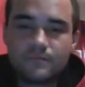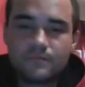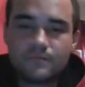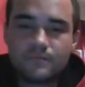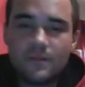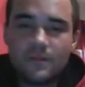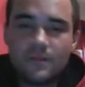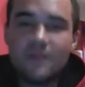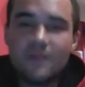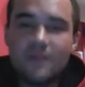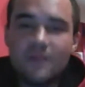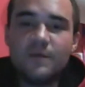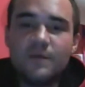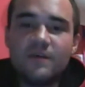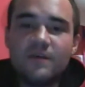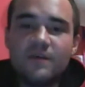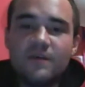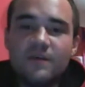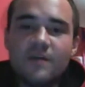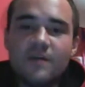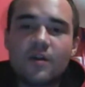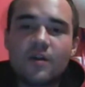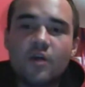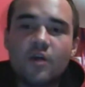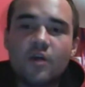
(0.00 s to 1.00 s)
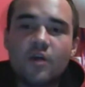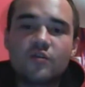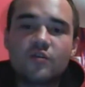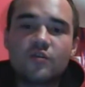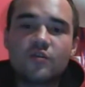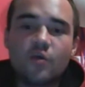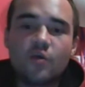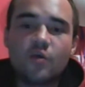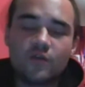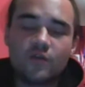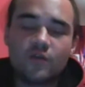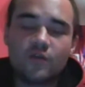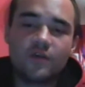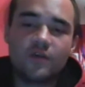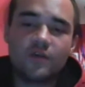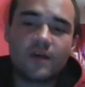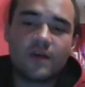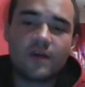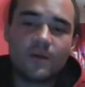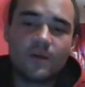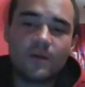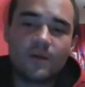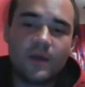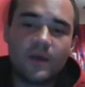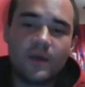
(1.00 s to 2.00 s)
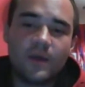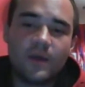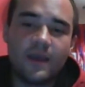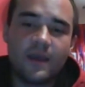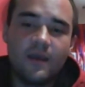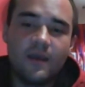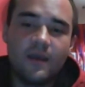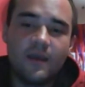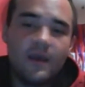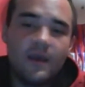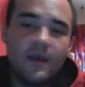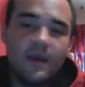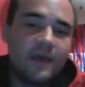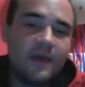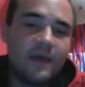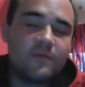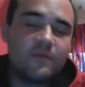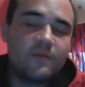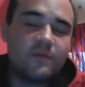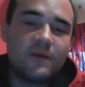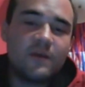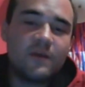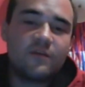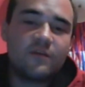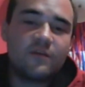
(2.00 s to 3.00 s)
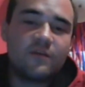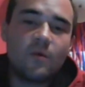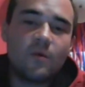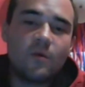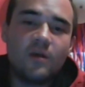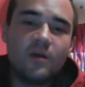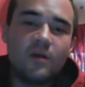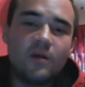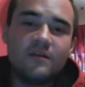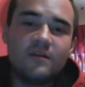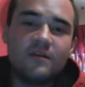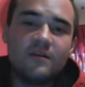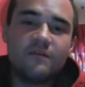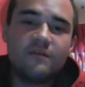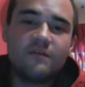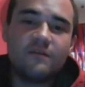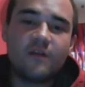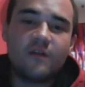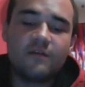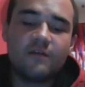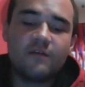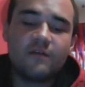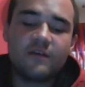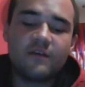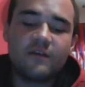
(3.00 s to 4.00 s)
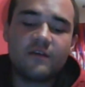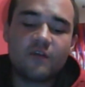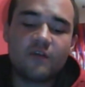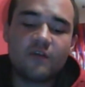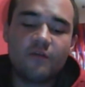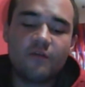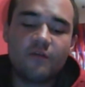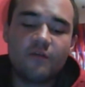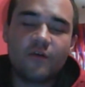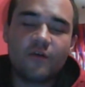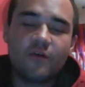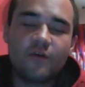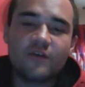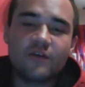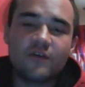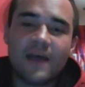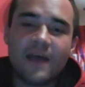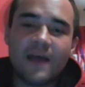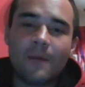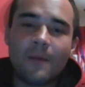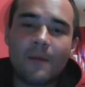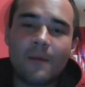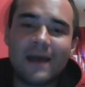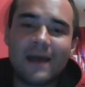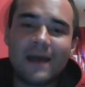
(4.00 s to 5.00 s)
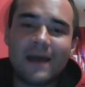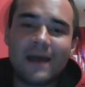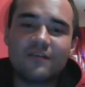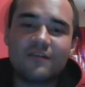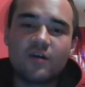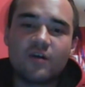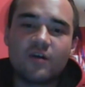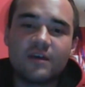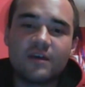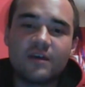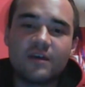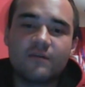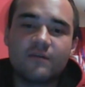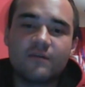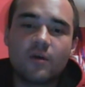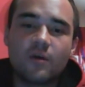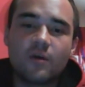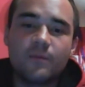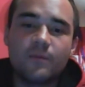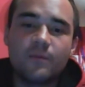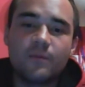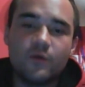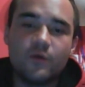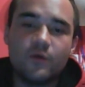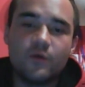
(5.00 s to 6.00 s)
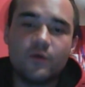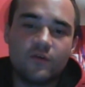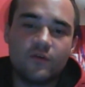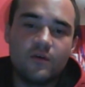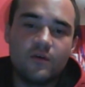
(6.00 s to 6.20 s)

It's because they are not taught the right way. It's because the world is evolving so fast, our minds can't even compute.